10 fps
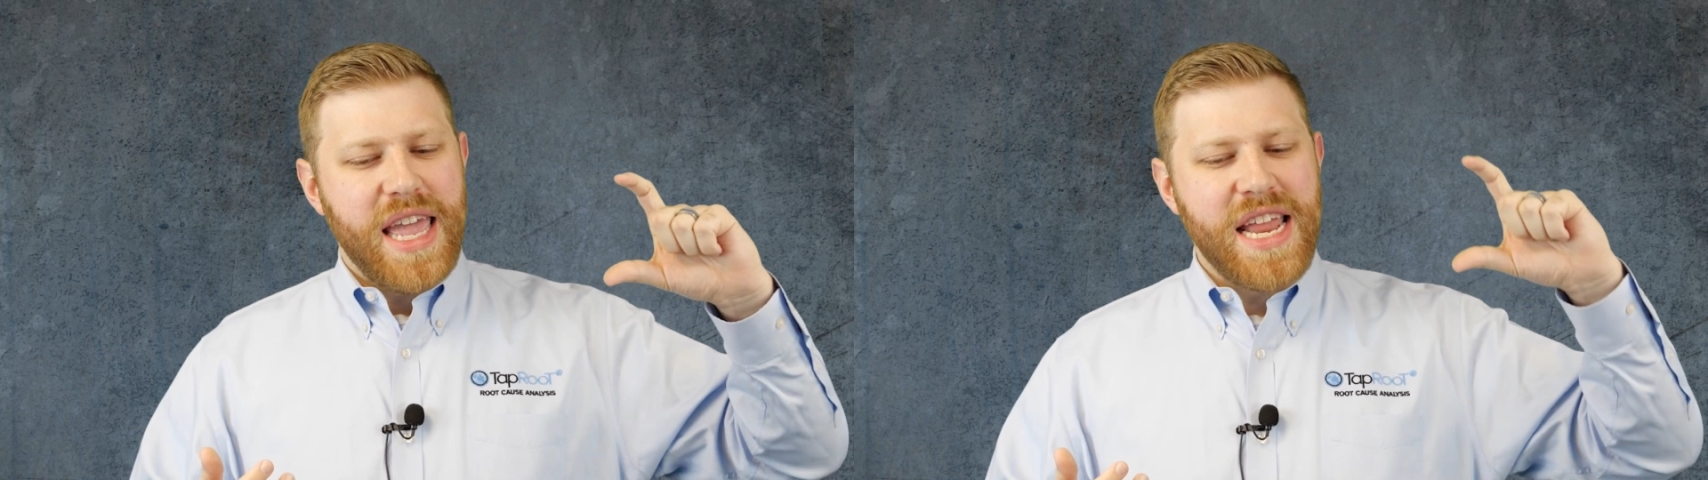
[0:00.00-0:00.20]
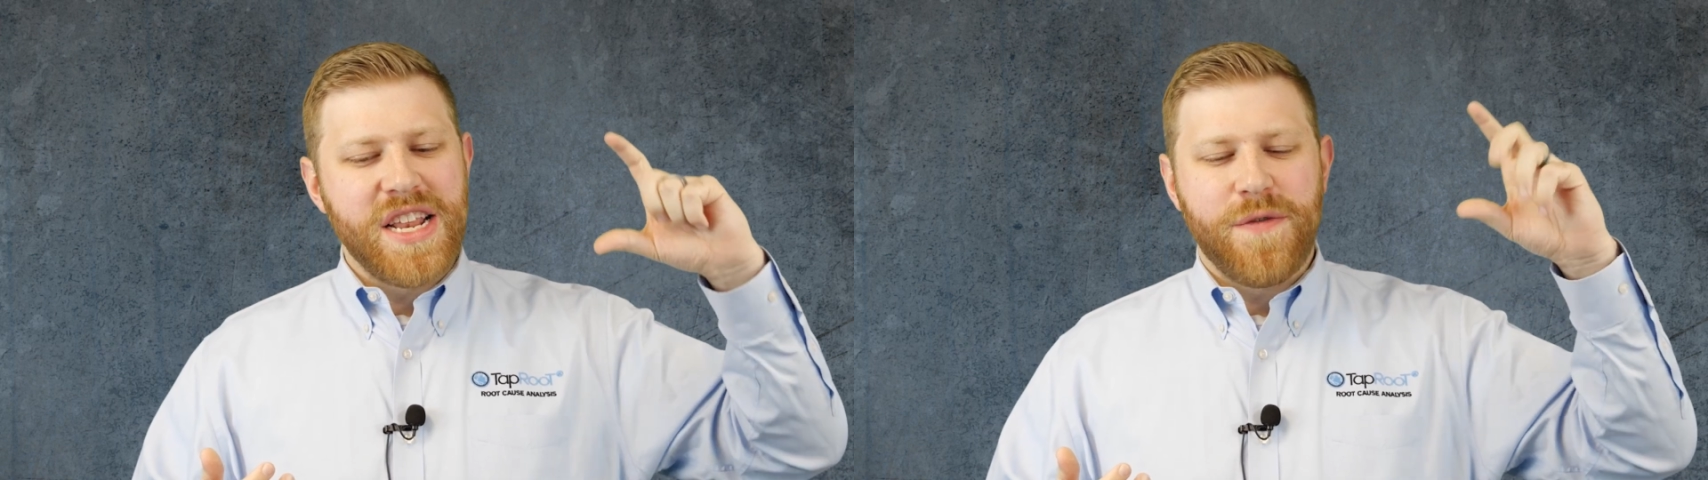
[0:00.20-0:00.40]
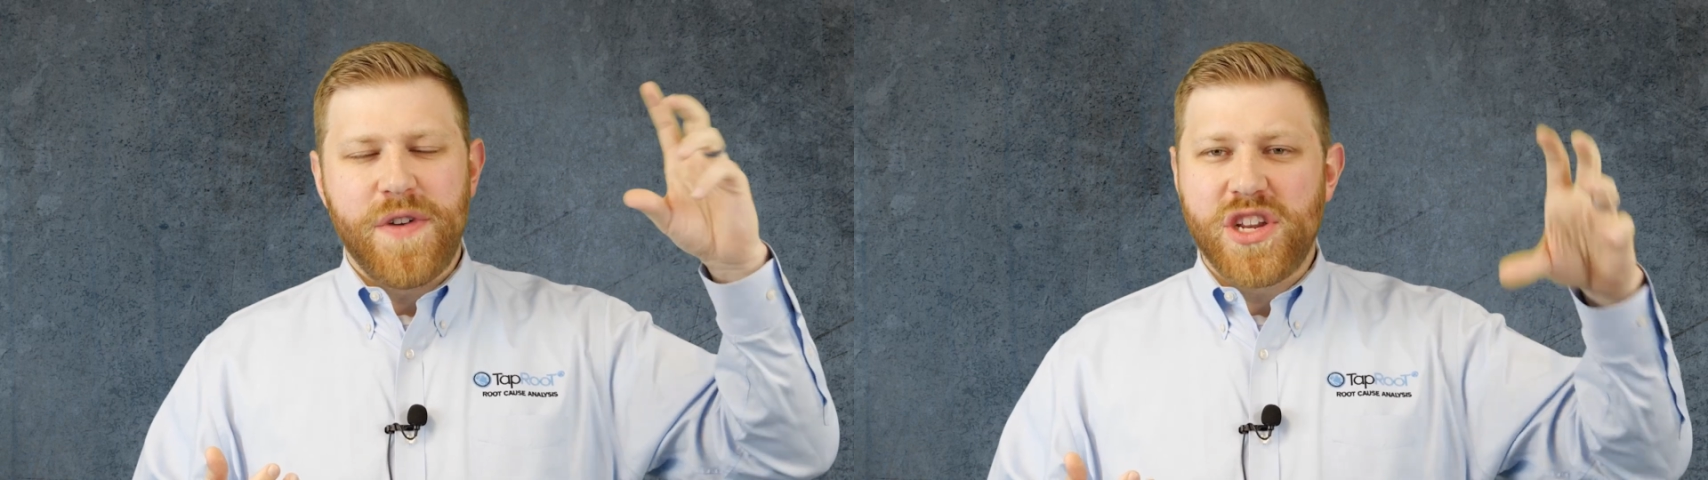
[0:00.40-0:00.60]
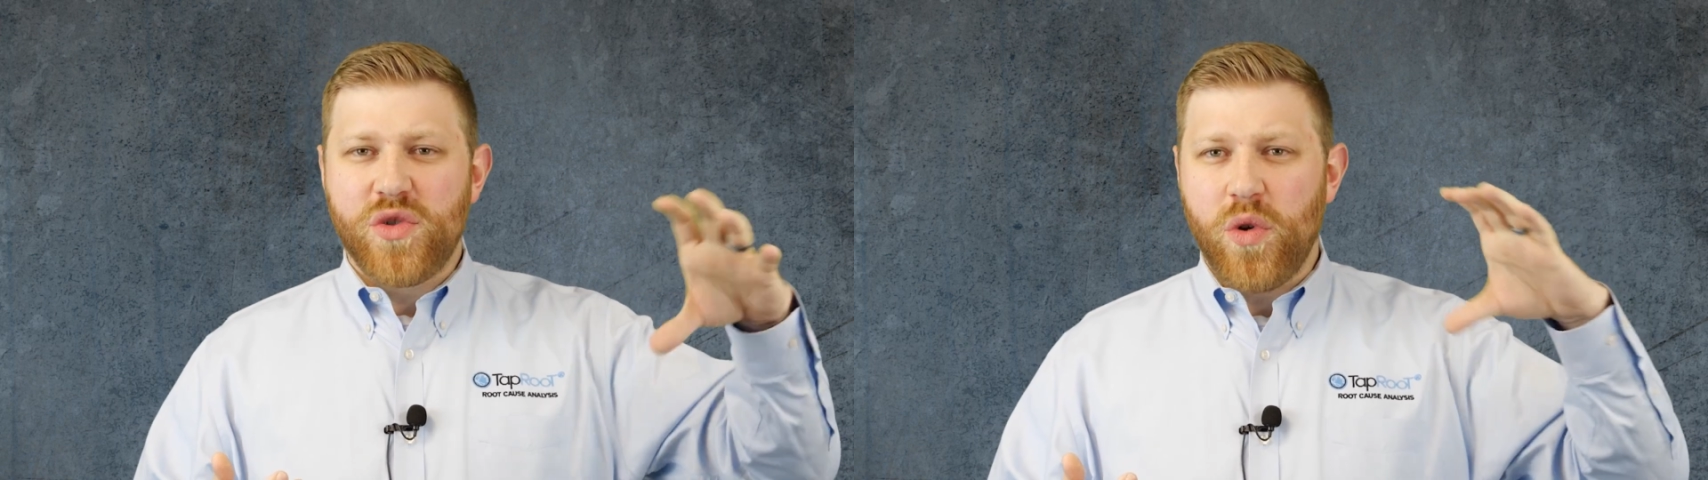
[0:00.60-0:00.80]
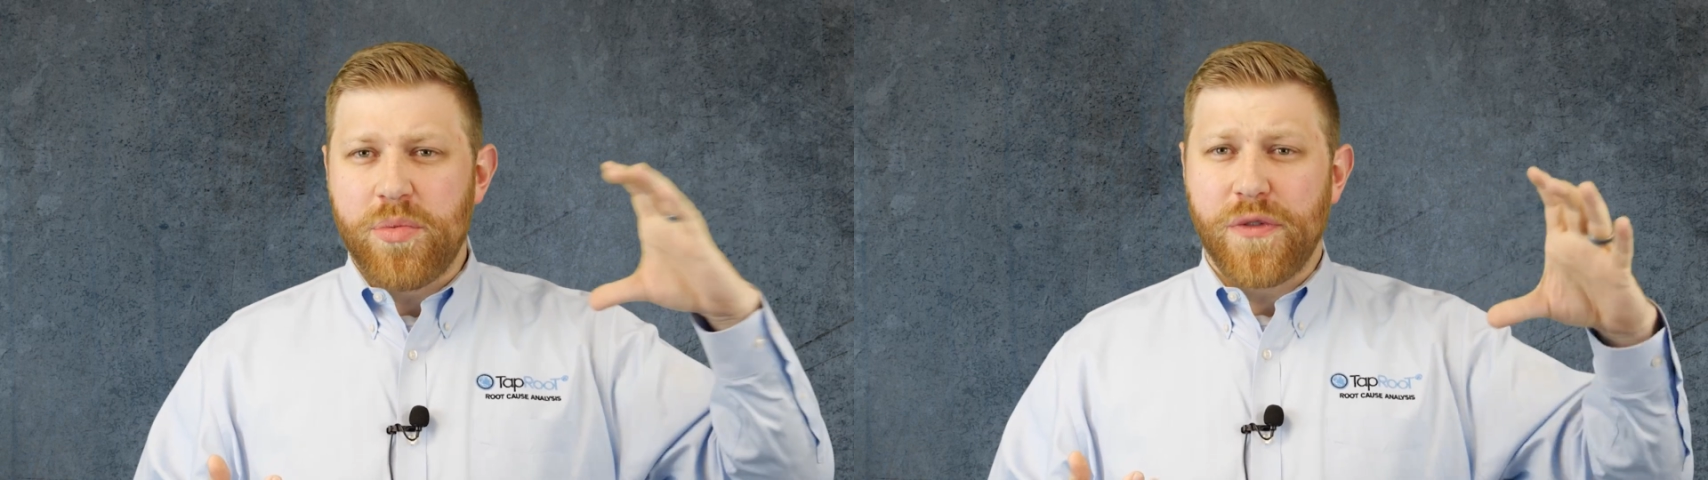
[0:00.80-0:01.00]

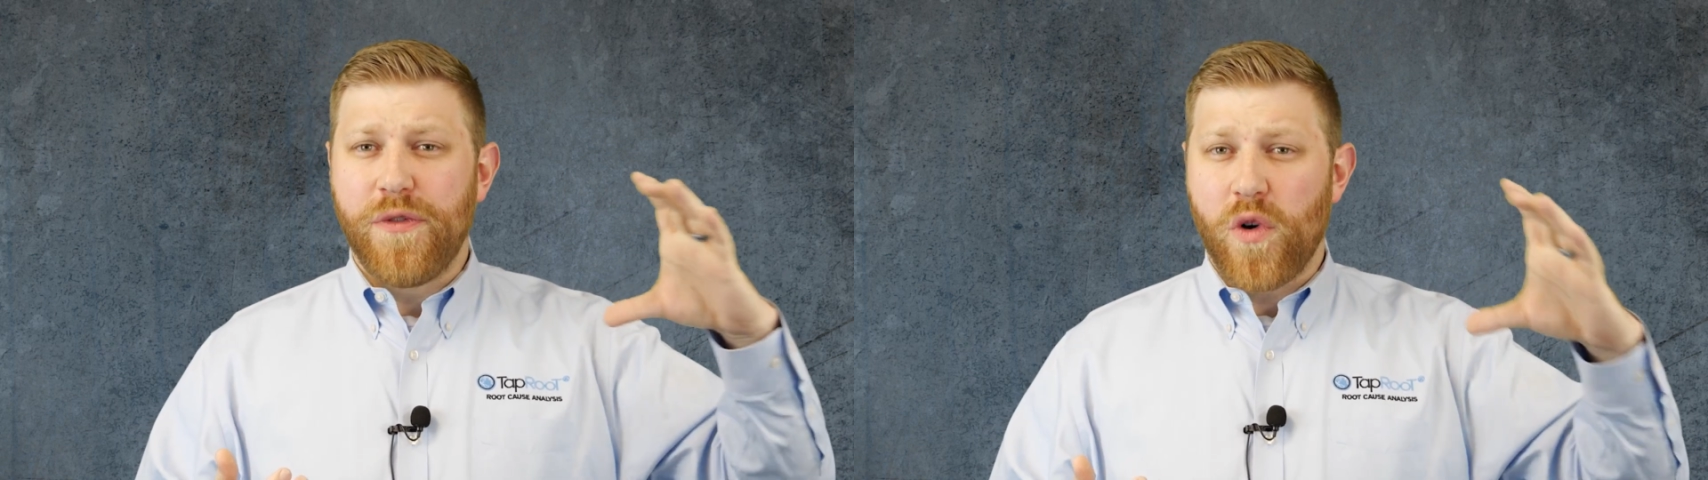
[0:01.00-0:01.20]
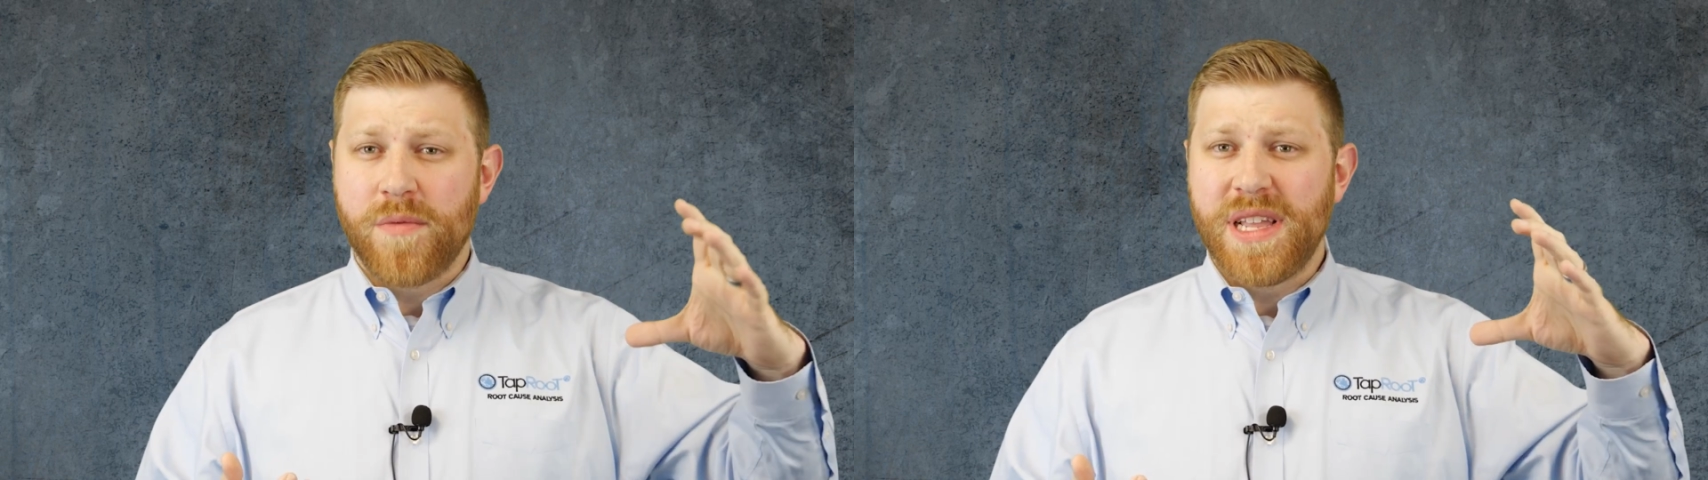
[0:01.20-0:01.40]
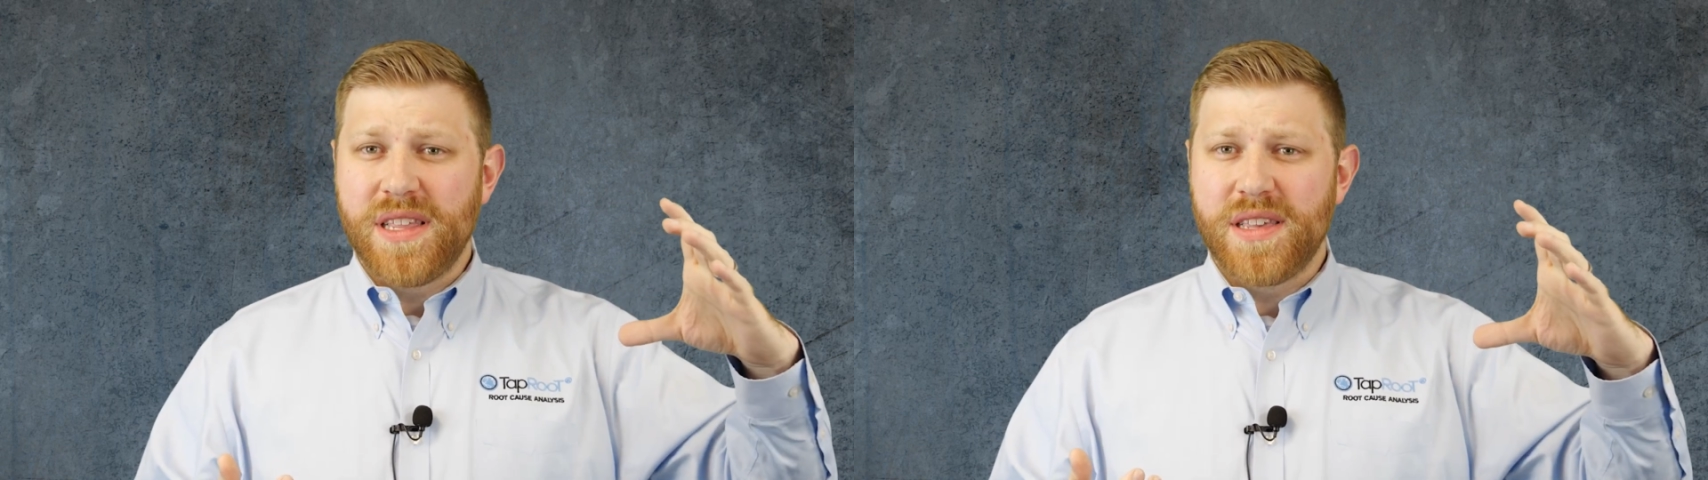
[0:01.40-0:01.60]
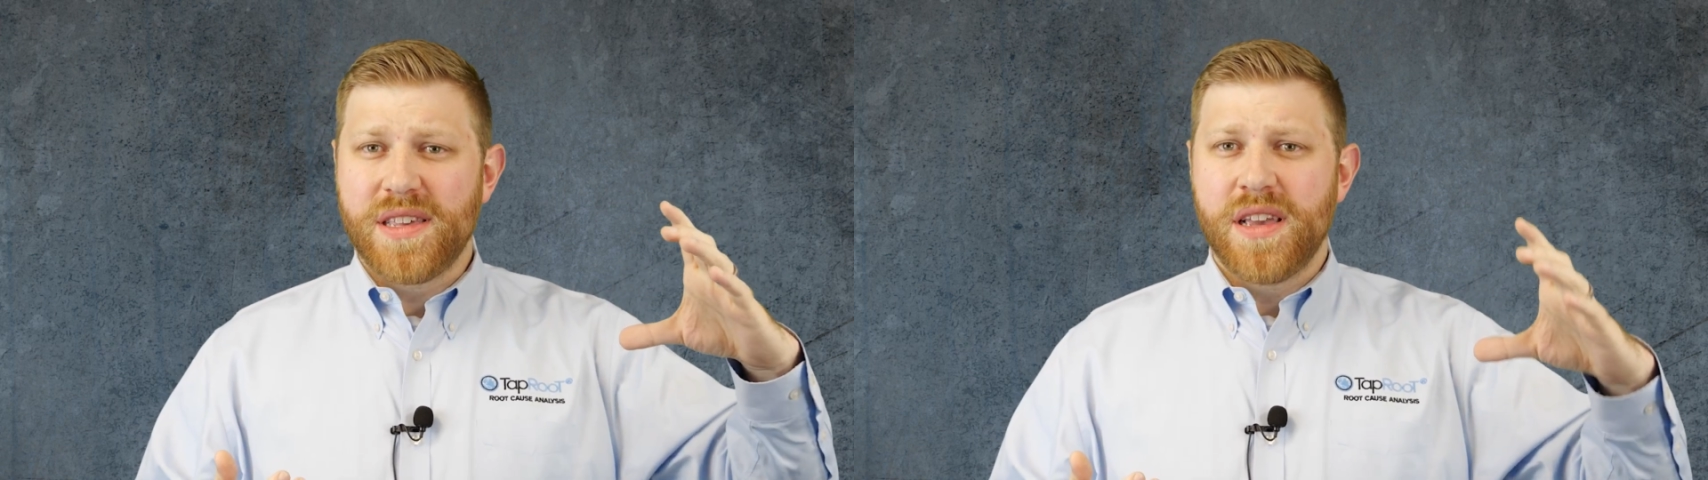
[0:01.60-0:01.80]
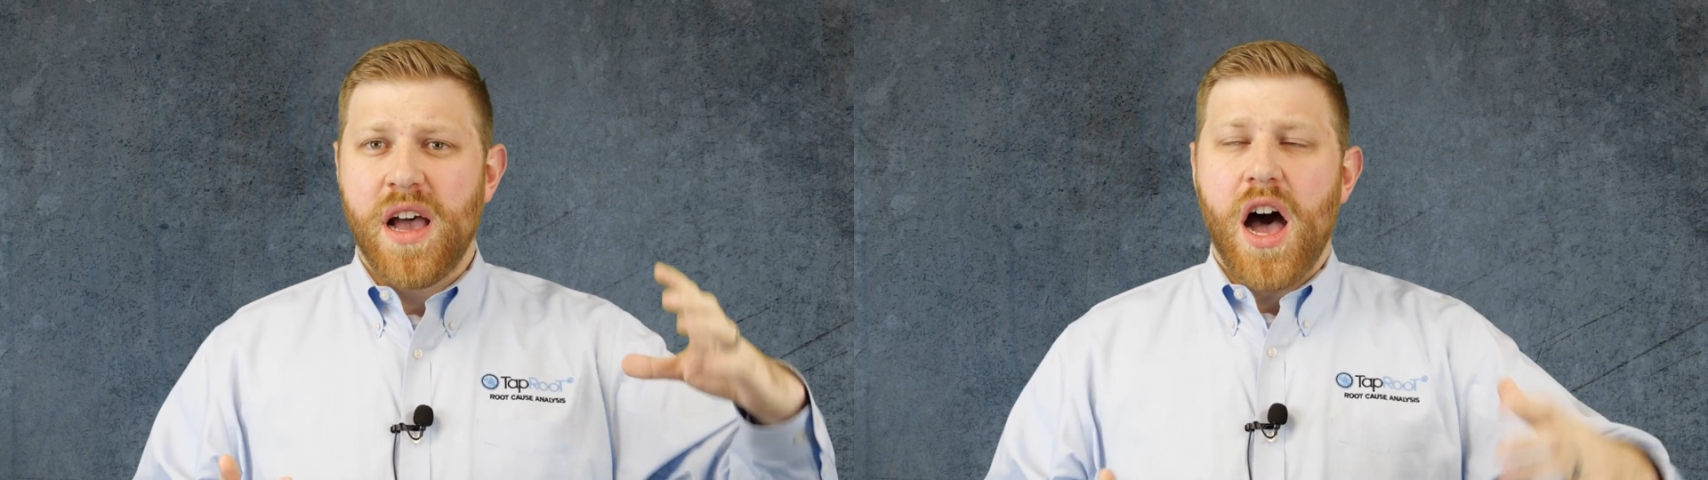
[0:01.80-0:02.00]
individual
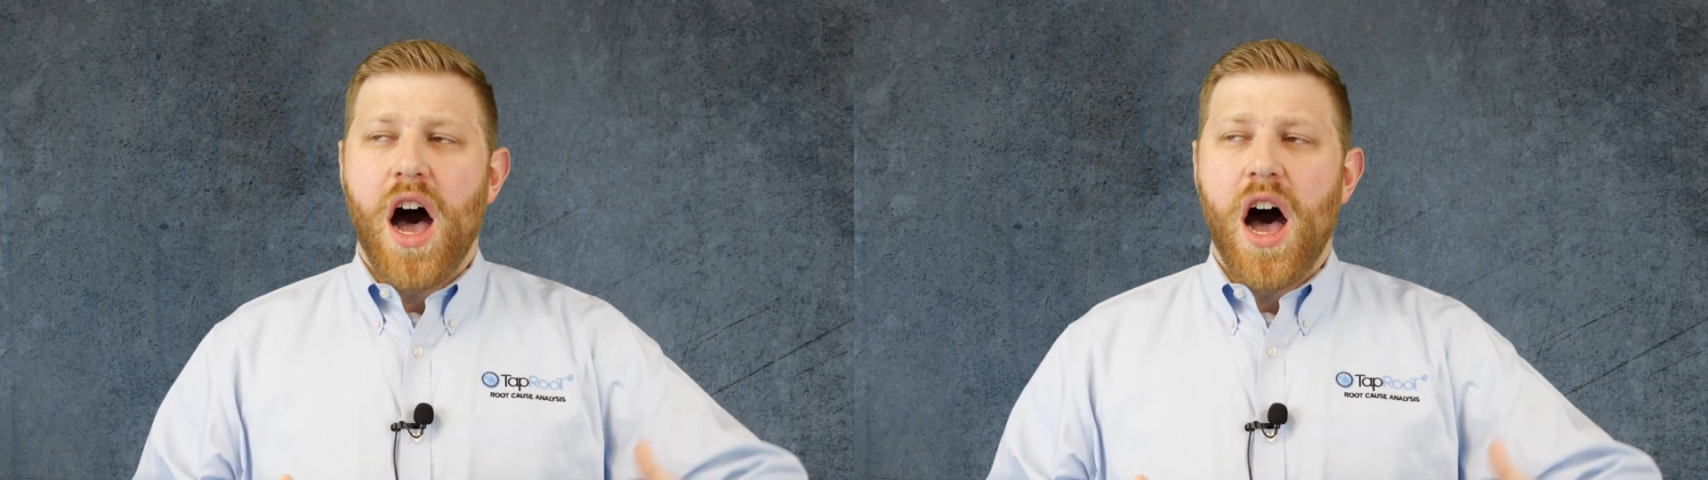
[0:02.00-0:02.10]
performance.